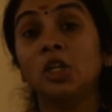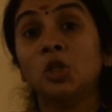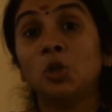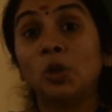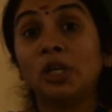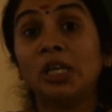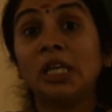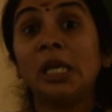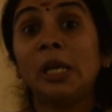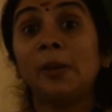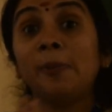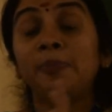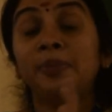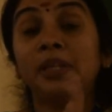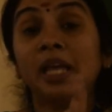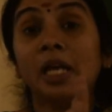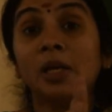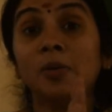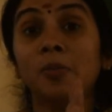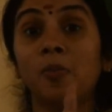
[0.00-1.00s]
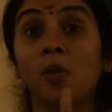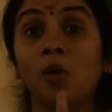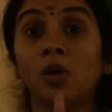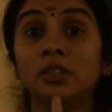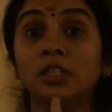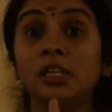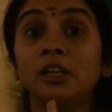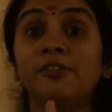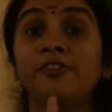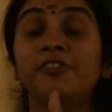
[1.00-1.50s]
To keep that
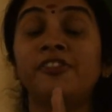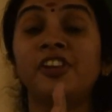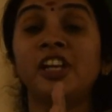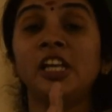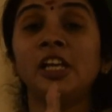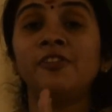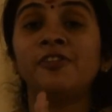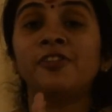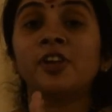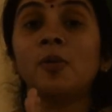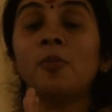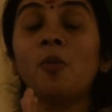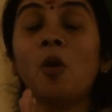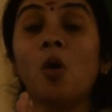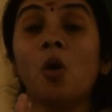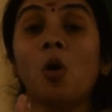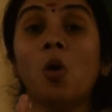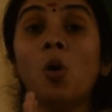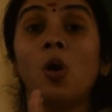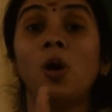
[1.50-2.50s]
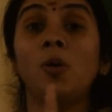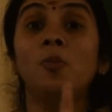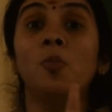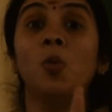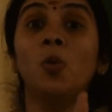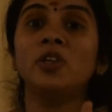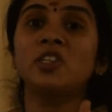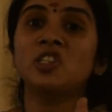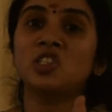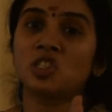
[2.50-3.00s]
bottle free from
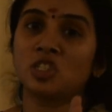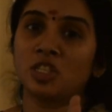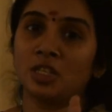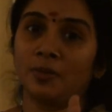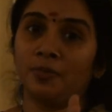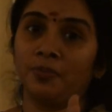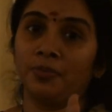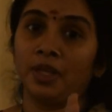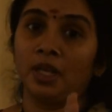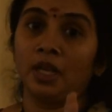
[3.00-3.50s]
all moisture.